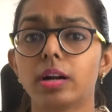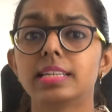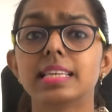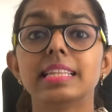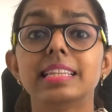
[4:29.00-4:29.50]

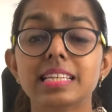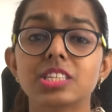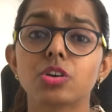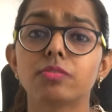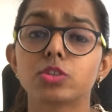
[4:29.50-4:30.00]
is a
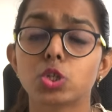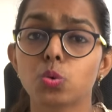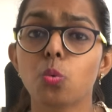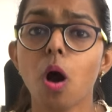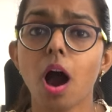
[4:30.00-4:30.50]
list of
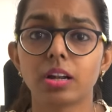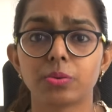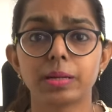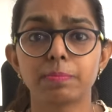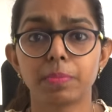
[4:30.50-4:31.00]

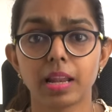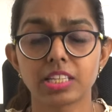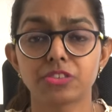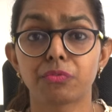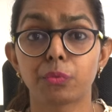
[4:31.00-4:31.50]
200+
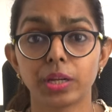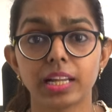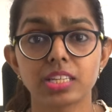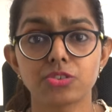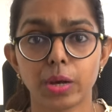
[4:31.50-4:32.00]

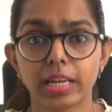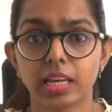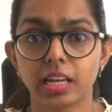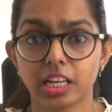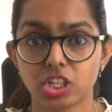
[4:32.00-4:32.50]
freelance
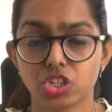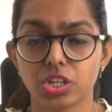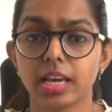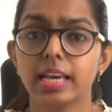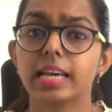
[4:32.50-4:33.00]
writing niche.
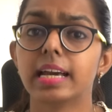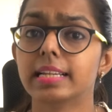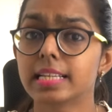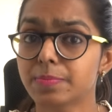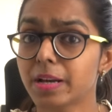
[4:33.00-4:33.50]

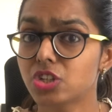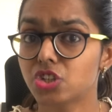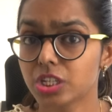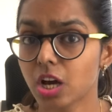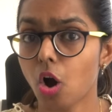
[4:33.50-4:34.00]
It is by
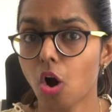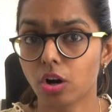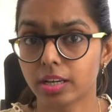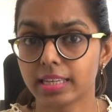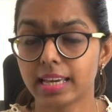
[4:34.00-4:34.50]
Gina
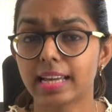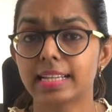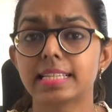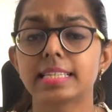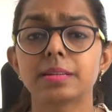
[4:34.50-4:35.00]
Horkey, and
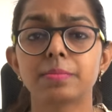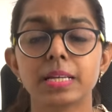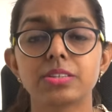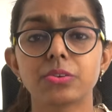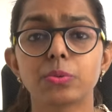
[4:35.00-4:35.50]
it is an
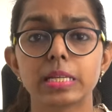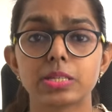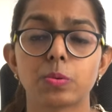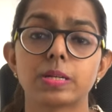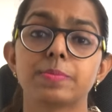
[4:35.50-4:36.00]
amazing
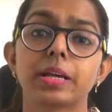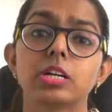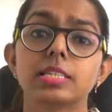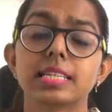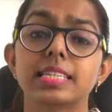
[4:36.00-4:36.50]
resource
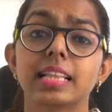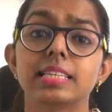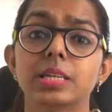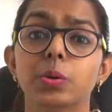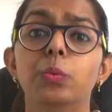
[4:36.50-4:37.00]
because it
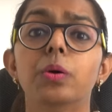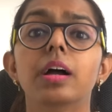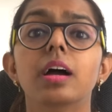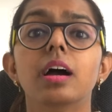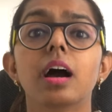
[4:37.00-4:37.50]
tells you
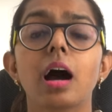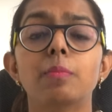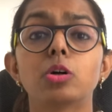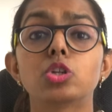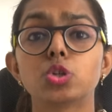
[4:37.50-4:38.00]

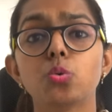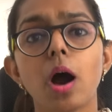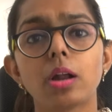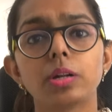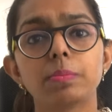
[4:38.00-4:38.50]
about
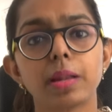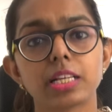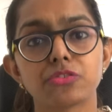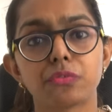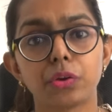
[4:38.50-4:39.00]
200+
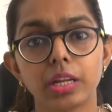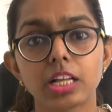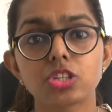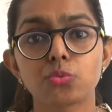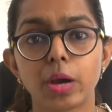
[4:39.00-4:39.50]

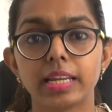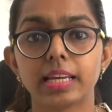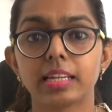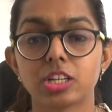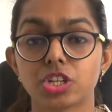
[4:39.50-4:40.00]
freelance
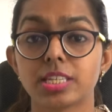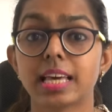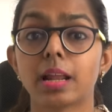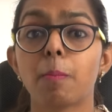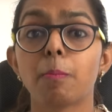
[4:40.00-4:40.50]
writing niches
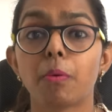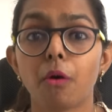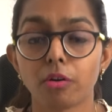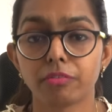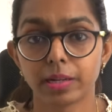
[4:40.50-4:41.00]
that are
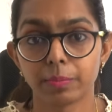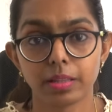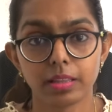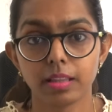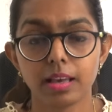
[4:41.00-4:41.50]
profitable.